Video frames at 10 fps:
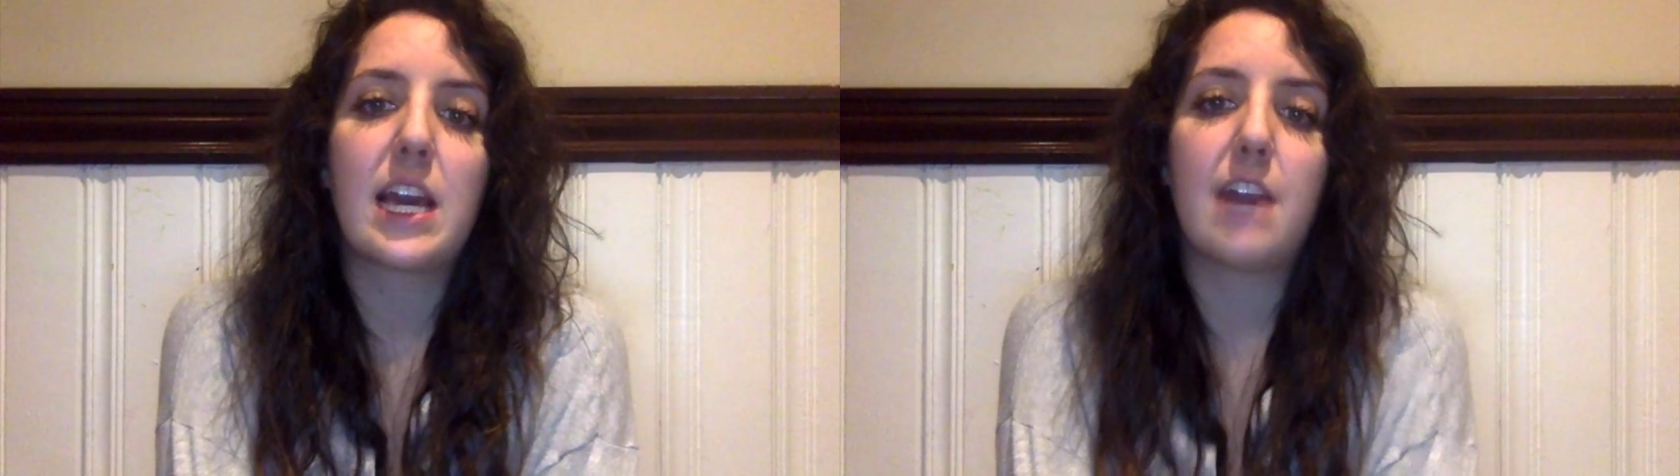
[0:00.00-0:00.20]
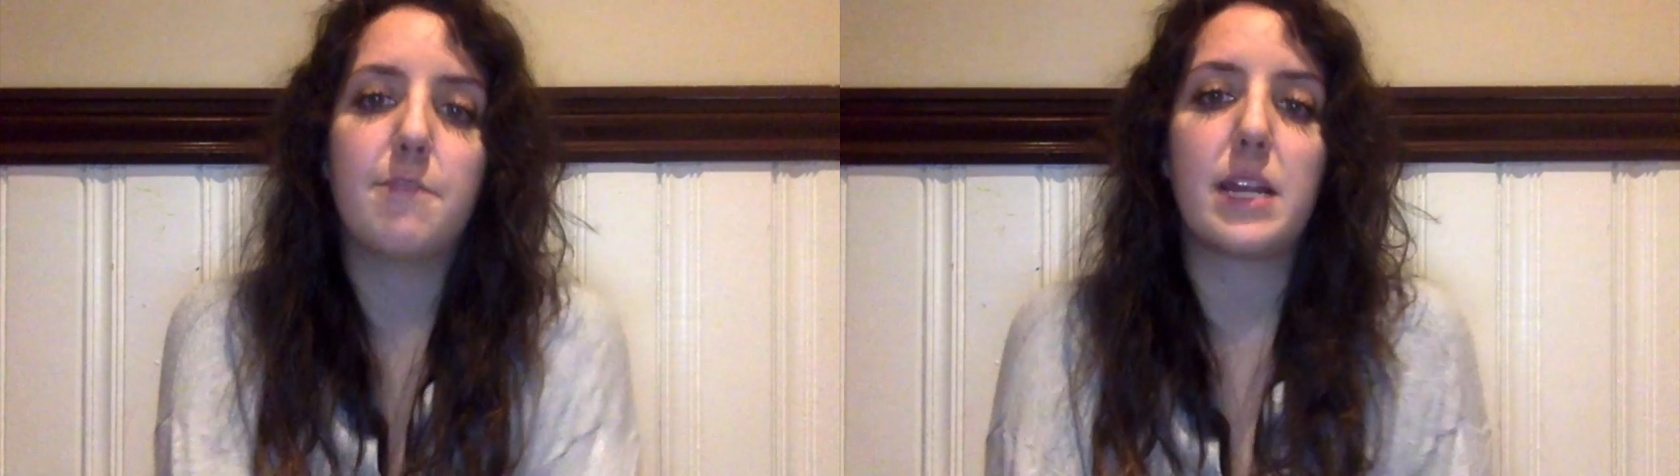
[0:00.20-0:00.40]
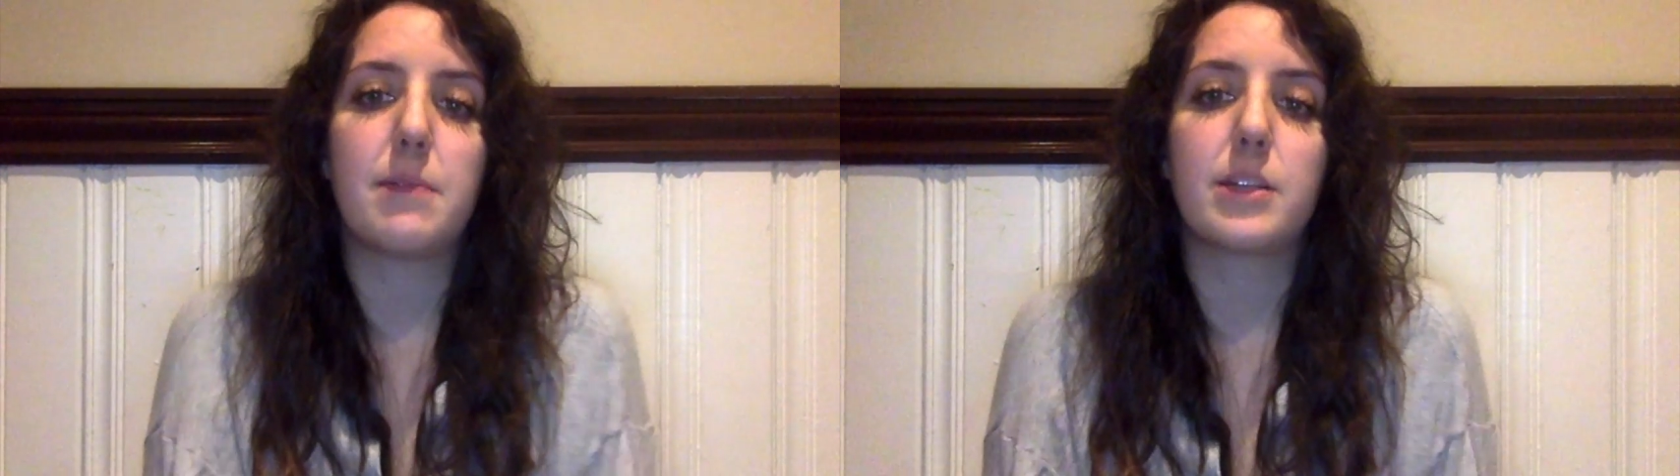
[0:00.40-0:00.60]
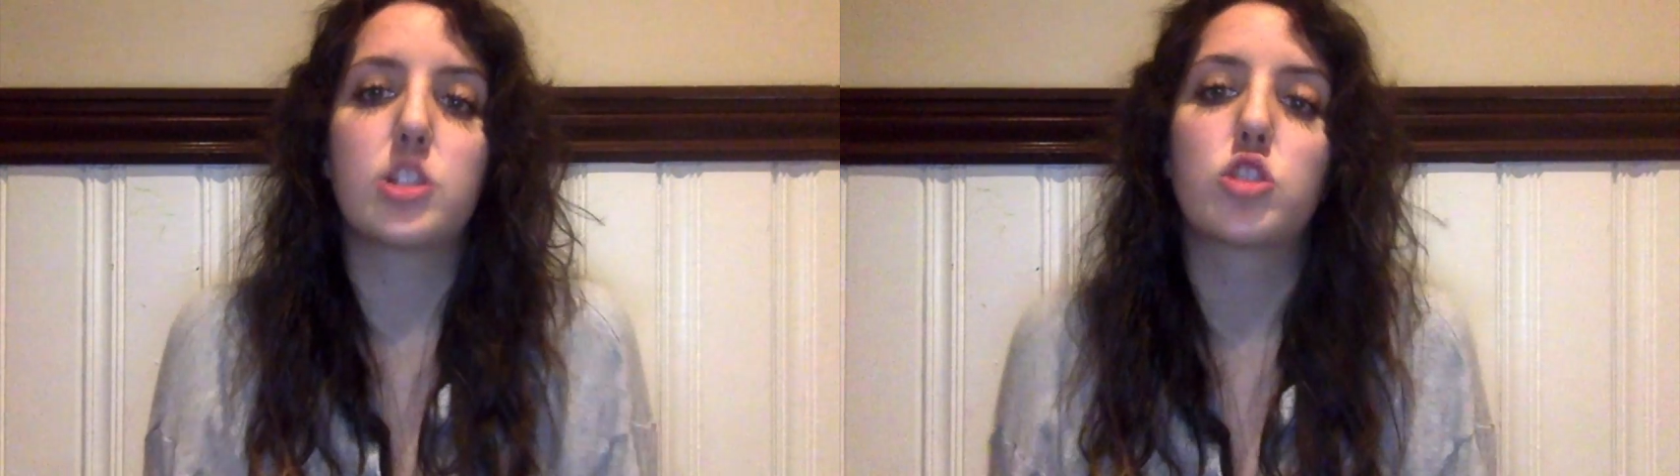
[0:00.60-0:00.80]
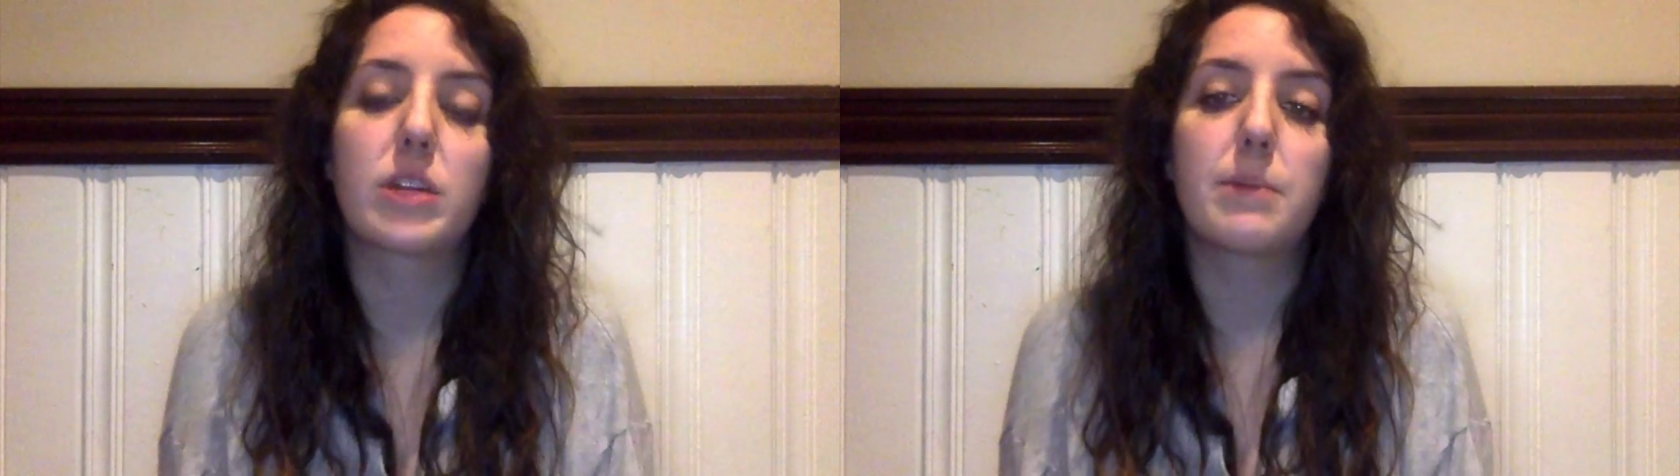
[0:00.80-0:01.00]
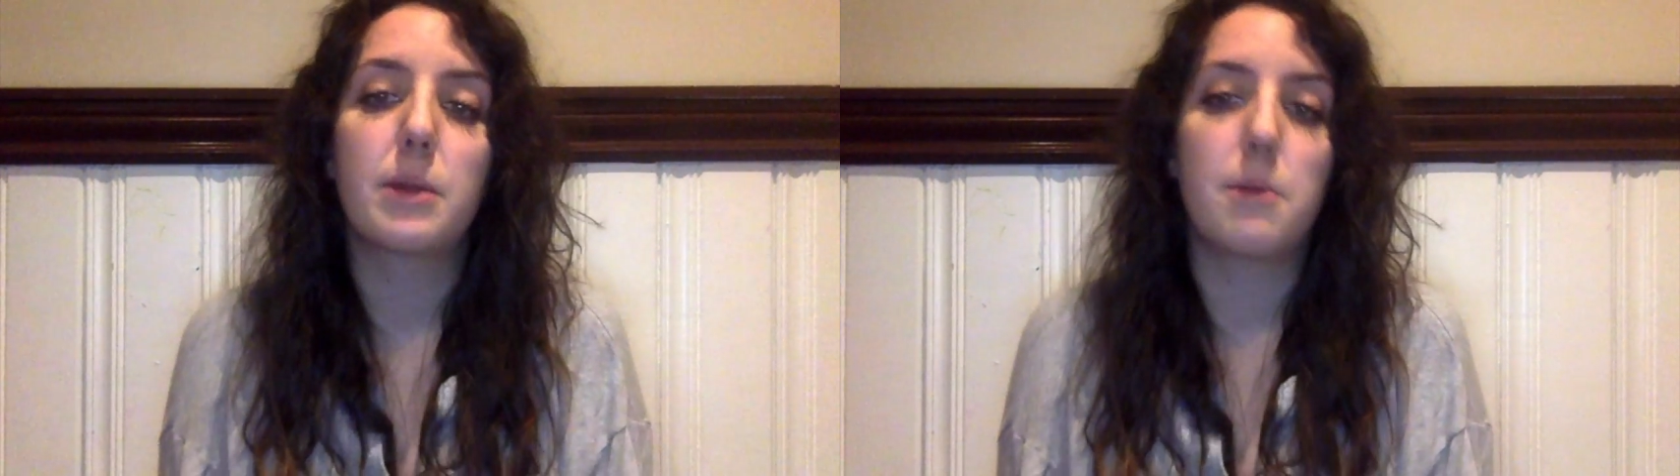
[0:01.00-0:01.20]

have made him extremely